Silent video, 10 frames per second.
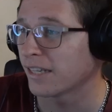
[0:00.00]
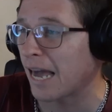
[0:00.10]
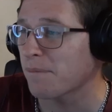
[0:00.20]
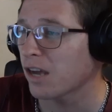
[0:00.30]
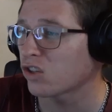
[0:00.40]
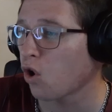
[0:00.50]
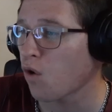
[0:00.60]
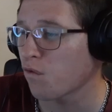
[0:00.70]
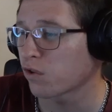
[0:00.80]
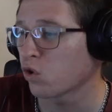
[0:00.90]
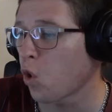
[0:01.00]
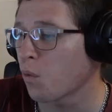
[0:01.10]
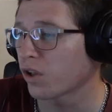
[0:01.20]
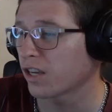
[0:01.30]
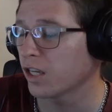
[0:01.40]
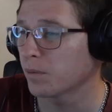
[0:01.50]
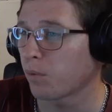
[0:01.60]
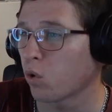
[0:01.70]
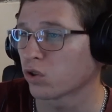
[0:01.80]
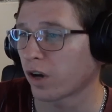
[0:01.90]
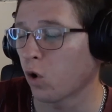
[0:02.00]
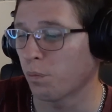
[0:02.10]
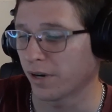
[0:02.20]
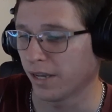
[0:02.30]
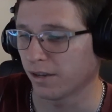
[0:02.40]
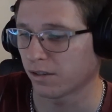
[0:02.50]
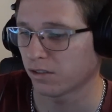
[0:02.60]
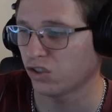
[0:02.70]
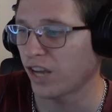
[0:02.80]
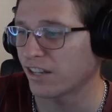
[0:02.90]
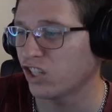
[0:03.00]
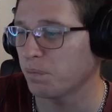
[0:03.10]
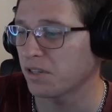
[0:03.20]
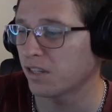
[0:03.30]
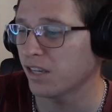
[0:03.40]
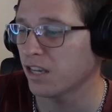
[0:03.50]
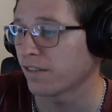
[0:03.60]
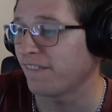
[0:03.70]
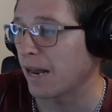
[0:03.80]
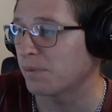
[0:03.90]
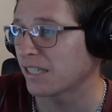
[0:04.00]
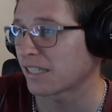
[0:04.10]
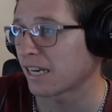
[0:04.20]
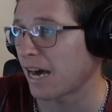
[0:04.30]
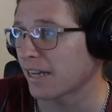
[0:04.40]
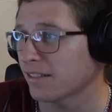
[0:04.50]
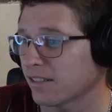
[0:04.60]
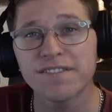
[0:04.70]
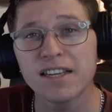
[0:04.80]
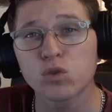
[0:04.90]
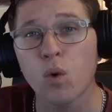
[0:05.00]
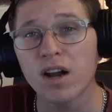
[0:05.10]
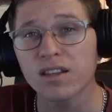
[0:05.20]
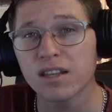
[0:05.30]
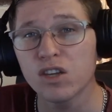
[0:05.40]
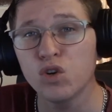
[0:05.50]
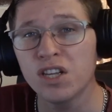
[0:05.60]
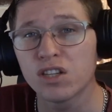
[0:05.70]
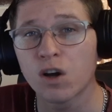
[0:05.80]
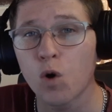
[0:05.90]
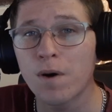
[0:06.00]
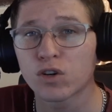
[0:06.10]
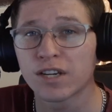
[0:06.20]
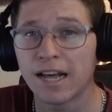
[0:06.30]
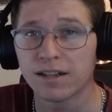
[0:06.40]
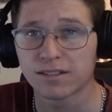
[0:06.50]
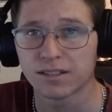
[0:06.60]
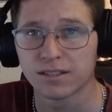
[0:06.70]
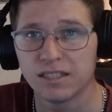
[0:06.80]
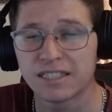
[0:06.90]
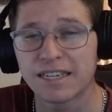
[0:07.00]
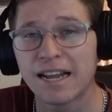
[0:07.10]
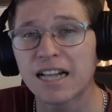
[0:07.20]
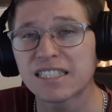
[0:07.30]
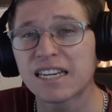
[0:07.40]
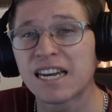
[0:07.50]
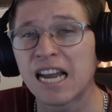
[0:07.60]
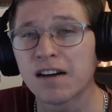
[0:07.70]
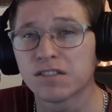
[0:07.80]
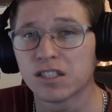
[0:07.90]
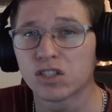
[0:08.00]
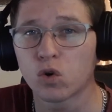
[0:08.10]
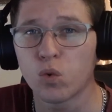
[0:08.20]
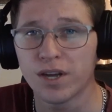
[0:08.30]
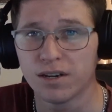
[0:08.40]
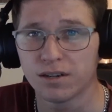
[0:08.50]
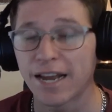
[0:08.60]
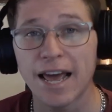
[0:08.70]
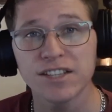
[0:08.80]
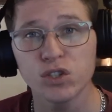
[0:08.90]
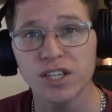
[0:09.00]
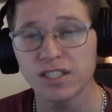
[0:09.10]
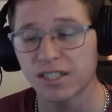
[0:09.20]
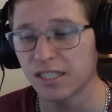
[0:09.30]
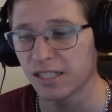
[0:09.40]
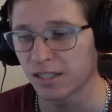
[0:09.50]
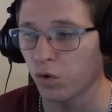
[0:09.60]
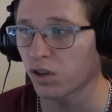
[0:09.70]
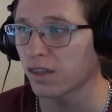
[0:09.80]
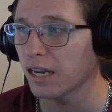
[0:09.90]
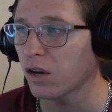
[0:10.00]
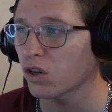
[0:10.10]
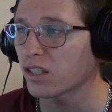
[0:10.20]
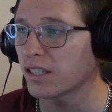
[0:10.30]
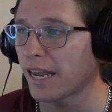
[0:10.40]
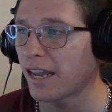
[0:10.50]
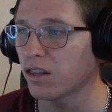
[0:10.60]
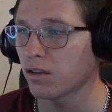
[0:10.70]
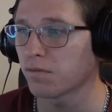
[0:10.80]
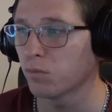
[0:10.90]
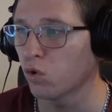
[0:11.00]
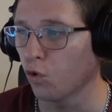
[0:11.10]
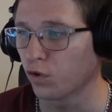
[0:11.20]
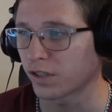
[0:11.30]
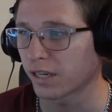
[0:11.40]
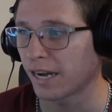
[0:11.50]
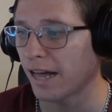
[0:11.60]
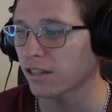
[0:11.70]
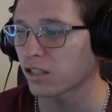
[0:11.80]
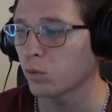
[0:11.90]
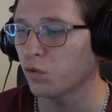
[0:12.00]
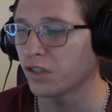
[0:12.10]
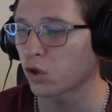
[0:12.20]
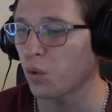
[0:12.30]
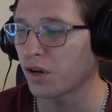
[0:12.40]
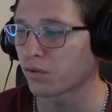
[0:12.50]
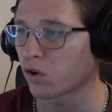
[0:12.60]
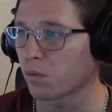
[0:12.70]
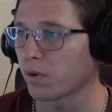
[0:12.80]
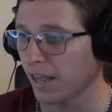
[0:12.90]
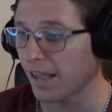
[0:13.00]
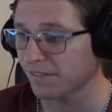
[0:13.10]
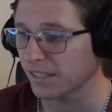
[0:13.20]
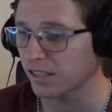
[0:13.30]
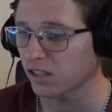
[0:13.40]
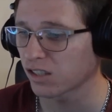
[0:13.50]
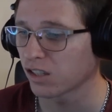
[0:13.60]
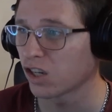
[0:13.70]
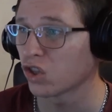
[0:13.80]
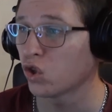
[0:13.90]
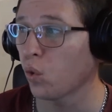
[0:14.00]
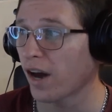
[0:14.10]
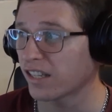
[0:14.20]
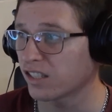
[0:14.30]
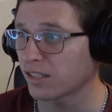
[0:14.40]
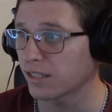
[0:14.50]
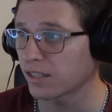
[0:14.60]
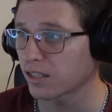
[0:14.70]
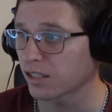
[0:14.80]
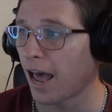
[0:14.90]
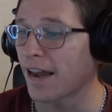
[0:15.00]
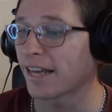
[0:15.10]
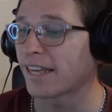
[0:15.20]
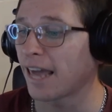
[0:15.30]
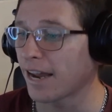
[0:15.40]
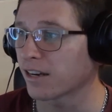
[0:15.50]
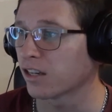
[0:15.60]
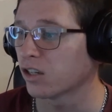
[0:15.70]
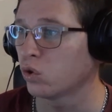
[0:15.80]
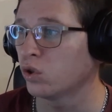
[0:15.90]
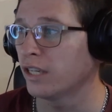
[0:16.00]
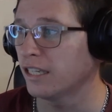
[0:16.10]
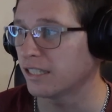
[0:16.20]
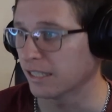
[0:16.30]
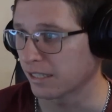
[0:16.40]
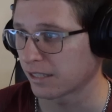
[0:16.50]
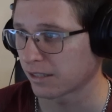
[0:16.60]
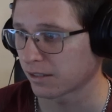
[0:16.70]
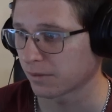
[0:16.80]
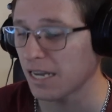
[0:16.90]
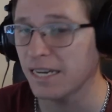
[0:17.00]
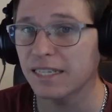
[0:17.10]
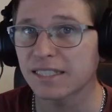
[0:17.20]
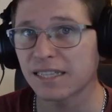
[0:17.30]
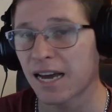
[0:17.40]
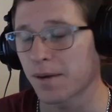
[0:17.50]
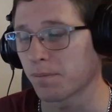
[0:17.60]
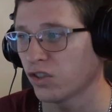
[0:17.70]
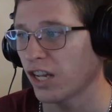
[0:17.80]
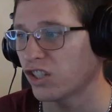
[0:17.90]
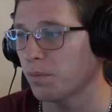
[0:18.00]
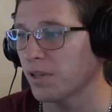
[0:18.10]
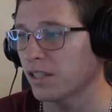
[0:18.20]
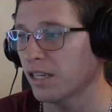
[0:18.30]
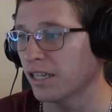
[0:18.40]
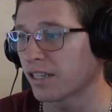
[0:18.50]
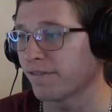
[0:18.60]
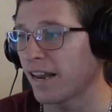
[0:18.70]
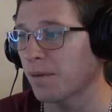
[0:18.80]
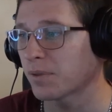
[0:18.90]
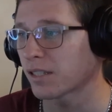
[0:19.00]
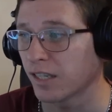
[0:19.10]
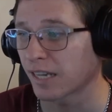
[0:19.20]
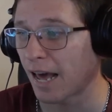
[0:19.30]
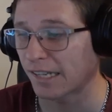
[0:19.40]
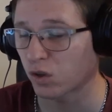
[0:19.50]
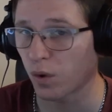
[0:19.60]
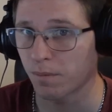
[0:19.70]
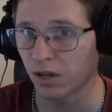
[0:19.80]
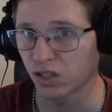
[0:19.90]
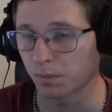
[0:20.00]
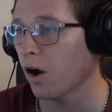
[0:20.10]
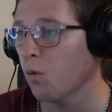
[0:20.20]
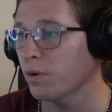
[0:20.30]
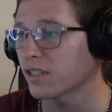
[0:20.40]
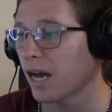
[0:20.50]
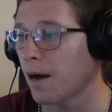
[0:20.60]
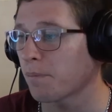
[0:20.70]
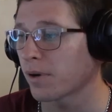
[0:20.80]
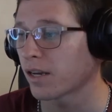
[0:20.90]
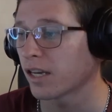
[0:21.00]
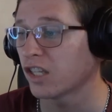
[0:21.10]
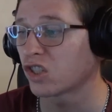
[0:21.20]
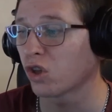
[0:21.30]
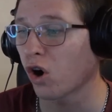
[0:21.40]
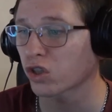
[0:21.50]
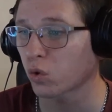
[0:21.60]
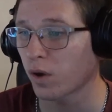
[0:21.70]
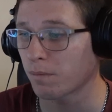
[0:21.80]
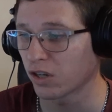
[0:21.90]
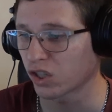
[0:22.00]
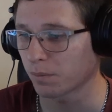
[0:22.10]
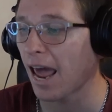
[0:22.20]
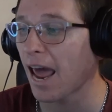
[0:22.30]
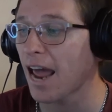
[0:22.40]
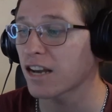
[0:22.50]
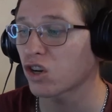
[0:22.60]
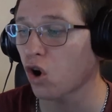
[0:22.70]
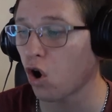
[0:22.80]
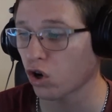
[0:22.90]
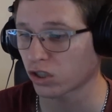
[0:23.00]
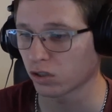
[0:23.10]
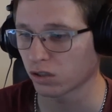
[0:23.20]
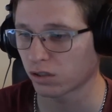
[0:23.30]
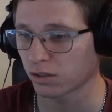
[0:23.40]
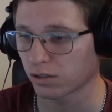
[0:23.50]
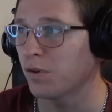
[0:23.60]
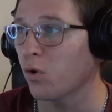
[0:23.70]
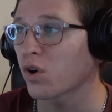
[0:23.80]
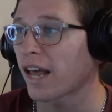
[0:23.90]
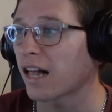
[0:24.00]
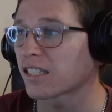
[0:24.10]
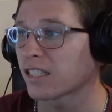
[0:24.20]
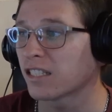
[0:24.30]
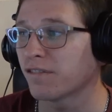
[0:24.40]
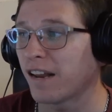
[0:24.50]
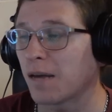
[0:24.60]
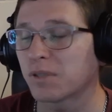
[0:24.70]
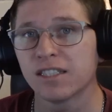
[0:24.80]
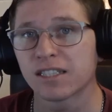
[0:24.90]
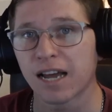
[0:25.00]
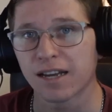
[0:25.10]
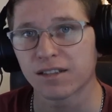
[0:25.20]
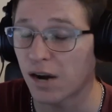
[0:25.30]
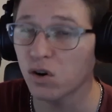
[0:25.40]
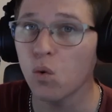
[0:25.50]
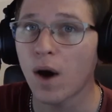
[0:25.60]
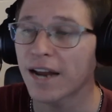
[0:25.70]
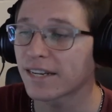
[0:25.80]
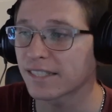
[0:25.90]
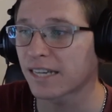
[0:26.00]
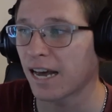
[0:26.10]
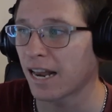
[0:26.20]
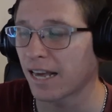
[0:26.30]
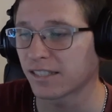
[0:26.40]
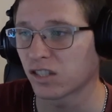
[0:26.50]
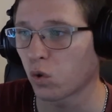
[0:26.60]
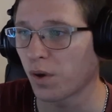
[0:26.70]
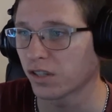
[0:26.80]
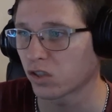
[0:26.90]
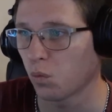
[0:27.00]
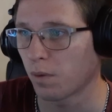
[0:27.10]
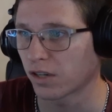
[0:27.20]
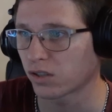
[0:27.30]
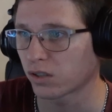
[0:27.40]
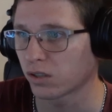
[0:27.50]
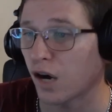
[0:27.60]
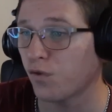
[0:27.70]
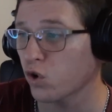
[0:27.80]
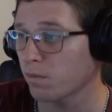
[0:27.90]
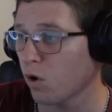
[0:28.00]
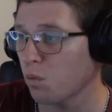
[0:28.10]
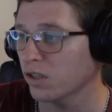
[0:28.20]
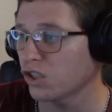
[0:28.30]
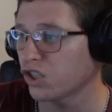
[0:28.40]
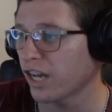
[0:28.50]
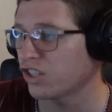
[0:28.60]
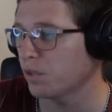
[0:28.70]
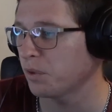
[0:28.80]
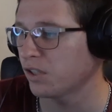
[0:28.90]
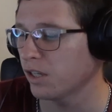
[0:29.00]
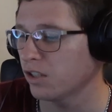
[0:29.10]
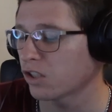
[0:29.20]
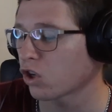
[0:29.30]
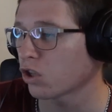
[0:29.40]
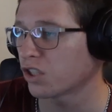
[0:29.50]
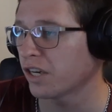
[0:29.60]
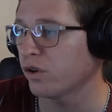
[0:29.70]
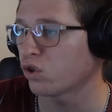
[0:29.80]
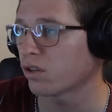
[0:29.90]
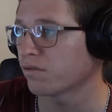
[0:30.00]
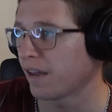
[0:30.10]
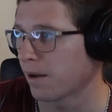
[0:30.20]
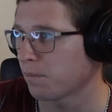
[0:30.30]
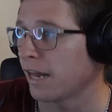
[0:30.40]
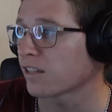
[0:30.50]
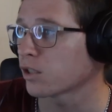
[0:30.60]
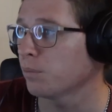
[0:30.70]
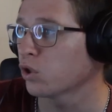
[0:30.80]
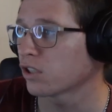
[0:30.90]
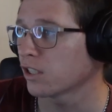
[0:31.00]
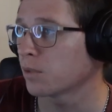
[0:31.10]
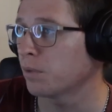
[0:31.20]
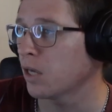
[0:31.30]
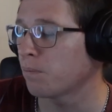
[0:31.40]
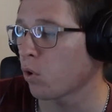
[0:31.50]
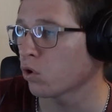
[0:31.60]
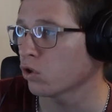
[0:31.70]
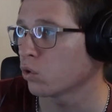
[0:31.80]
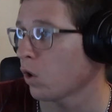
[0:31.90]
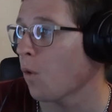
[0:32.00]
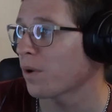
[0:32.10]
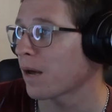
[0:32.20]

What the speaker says: The game kicks off with the normal king pawns opening. ChatGPT develops his knight, and if there's one thing you need to know about Nelson, is that Nelson loves his queen. And as you can see, for 3 consecutive moves, Nelson moved his queen from f6 to h6 and again to d6. In this time, ChatGPT develops his light square bishop, opens up his dark square bishop and castles before Nelson develops his knight. I don't know why this guy likes his queen so much. Now for the moment, ChatGPT just continues to develop. Nelson pushes his b pawn to open